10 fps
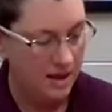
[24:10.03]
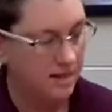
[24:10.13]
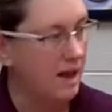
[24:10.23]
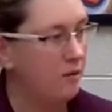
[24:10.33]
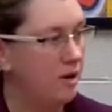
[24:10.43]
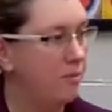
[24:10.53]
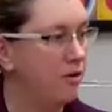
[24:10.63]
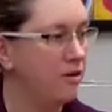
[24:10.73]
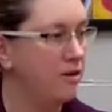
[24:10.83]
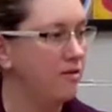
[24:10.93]
And that one
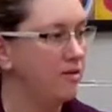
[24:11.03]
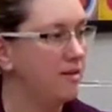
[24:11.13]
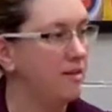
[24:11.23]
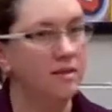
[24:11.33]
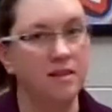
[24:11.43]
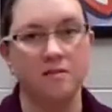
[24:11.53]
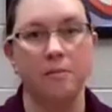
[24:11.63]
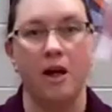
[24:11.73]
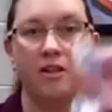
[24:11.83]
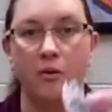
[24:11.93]
produced the
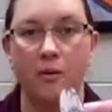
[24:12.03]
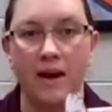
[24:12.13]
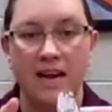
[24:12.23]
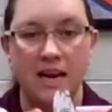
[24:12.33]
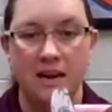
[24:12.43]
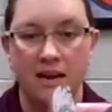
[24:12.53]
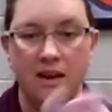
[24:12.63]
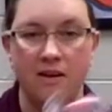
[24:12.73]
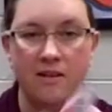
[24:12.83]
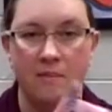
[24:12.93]
smaller one,
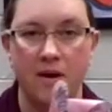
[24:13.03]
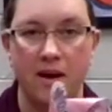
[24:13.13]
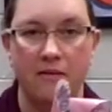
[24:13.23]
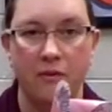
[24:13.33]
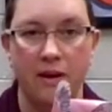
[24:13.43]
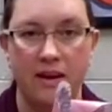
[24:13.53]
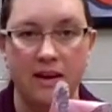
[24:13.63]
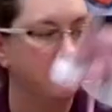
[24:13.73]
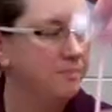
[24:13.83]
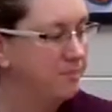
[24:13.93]
the mauve
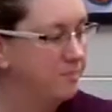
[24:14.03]
one.